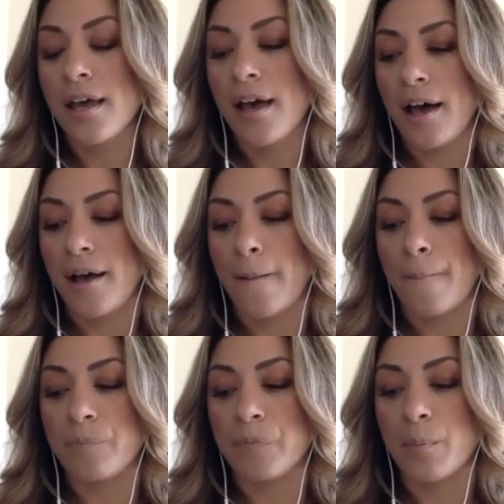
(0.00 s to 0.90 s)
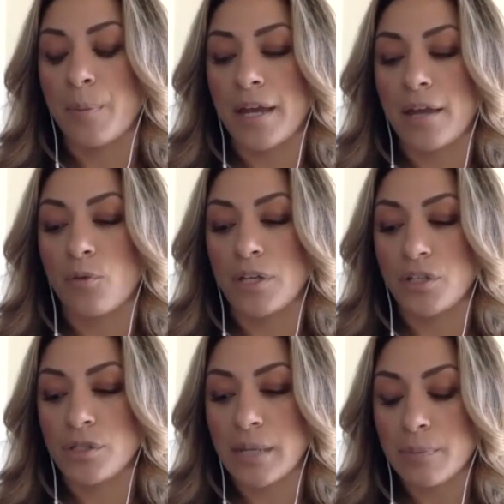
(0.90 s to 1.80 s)
Um, but when
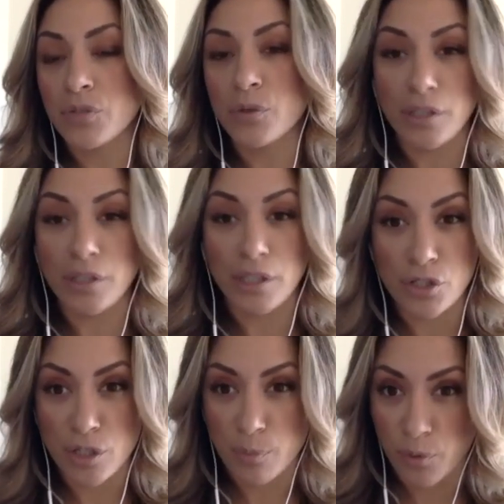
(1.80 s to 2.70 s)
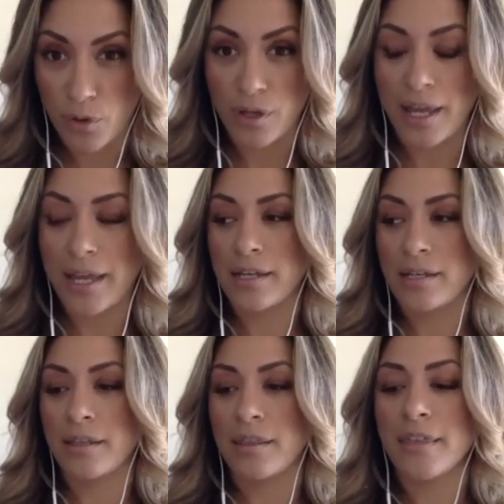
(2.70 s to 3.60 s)
you step into a leadership role, and
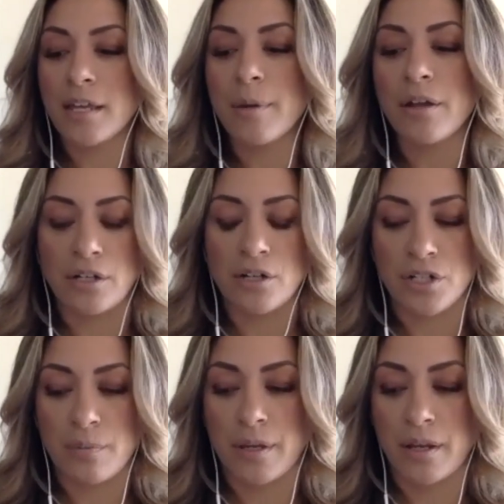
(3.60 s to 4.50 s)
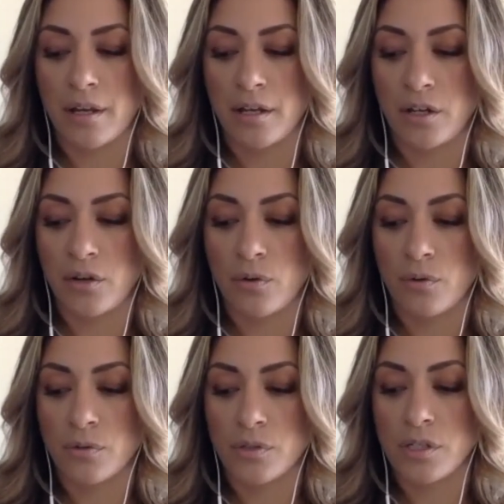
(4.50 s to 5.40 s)
the thing about leadership and, you know,
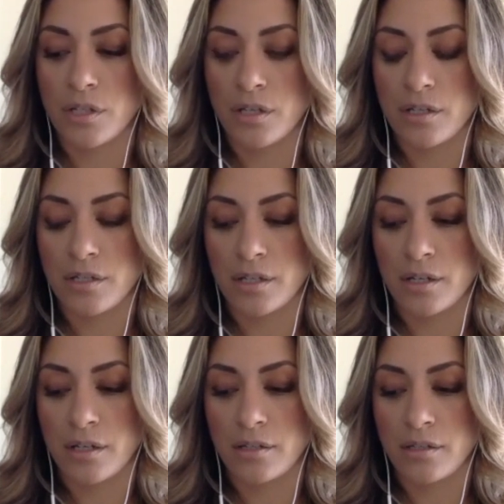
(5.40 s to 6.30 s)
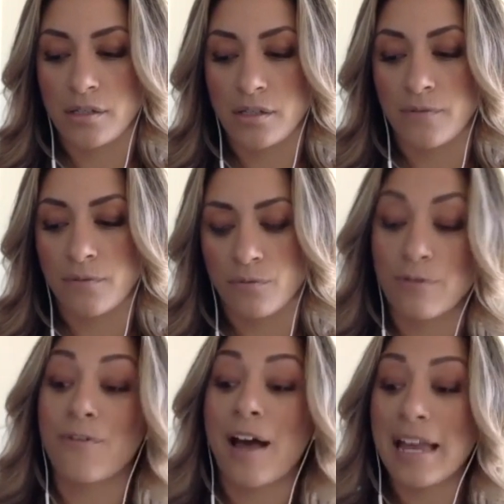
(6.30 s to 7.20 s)
to, to, to to
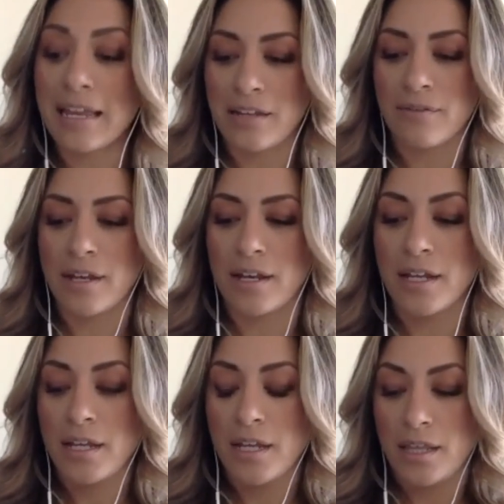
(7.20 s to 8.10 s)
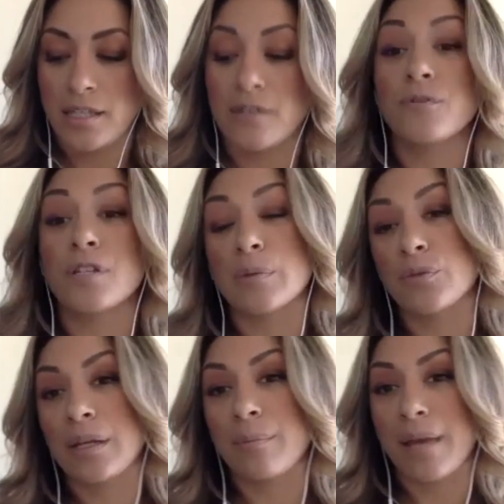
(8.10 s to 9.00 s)
refine even the difference
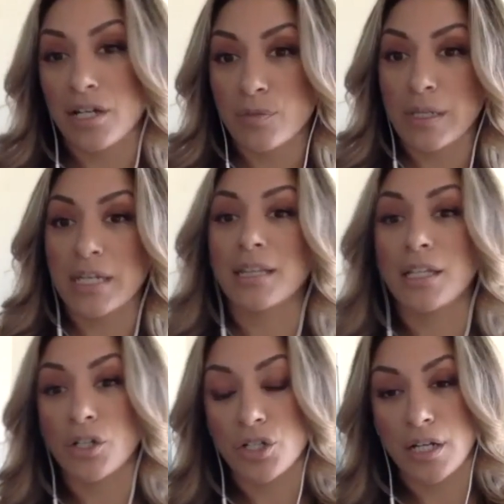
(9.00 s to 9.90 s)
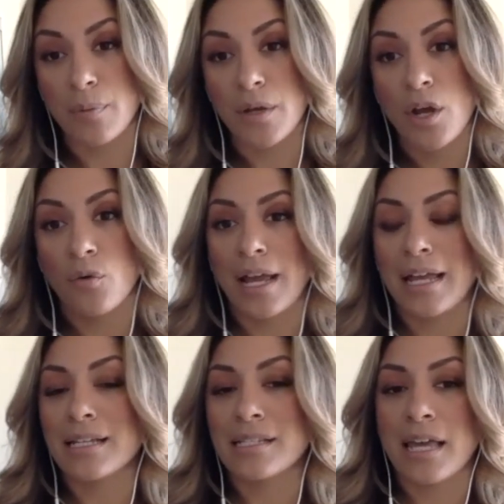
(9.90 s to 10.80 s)
between management and leadership, right?
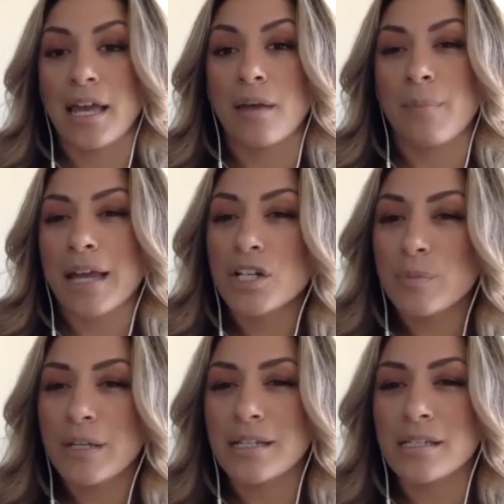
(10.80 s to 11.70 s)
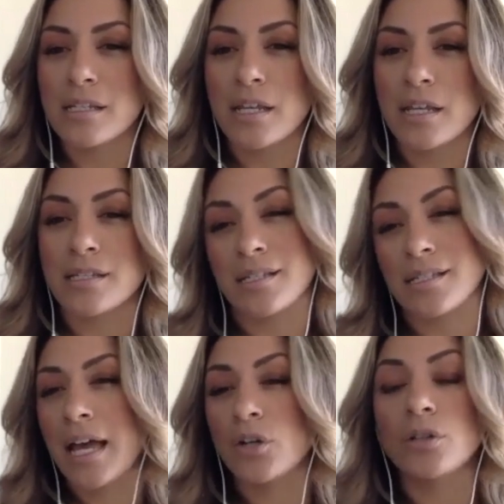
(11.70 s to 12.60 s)
Is that management is, is a
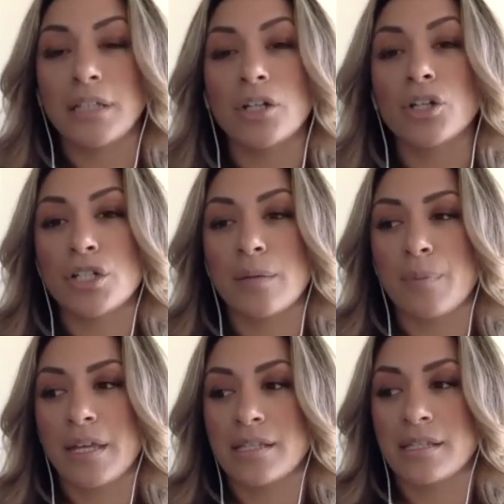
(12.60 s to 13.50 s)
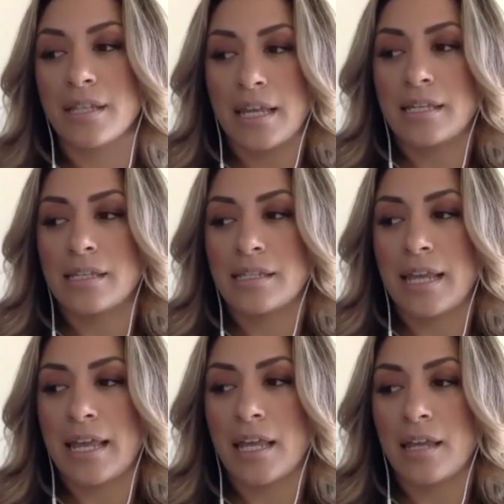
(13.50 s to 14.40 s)
title, leadership is, is
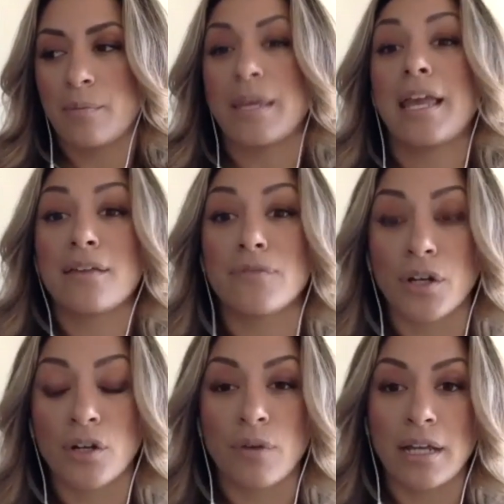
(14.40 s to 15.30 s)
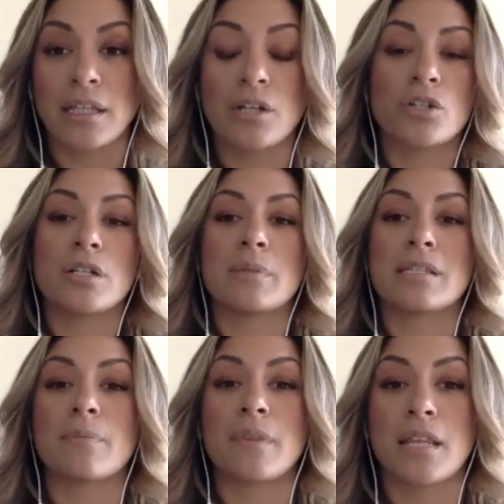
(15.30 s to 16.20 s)
a behavior, right? Leadership is
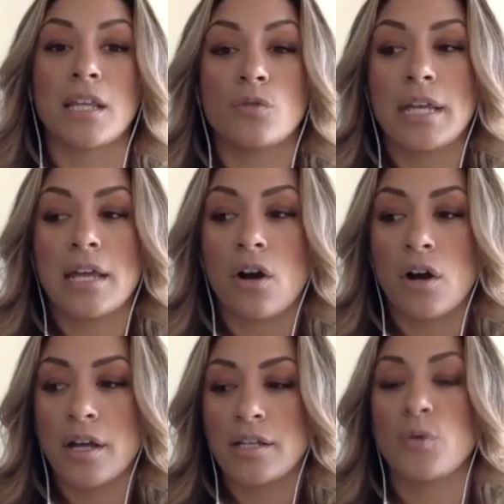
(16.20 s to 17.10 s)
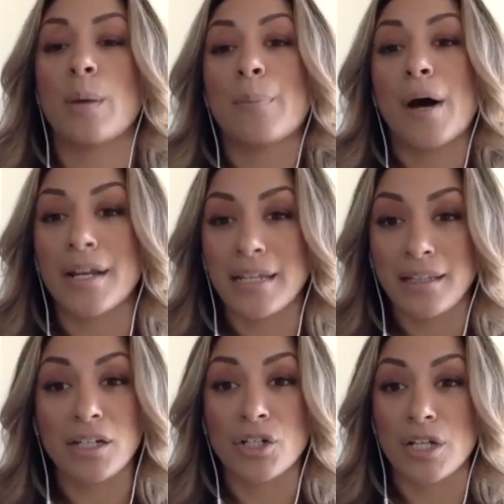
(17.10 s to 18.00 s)
something that you take on, you embody
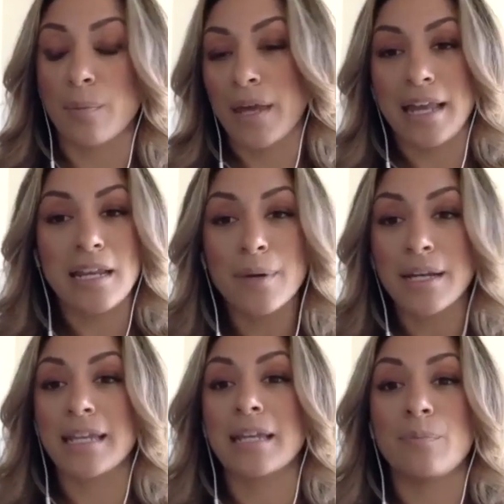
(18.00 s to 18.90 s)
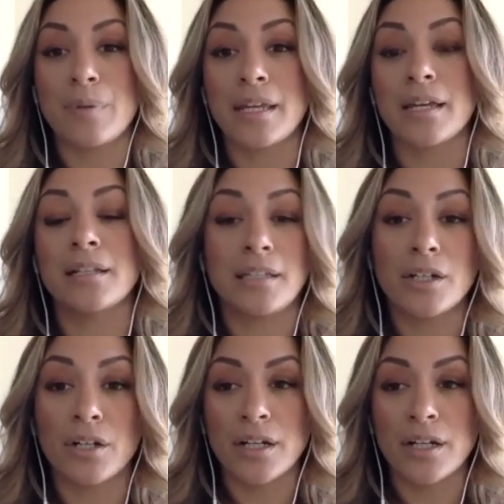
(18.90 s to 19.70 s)
leadership. Anybody can be a leader.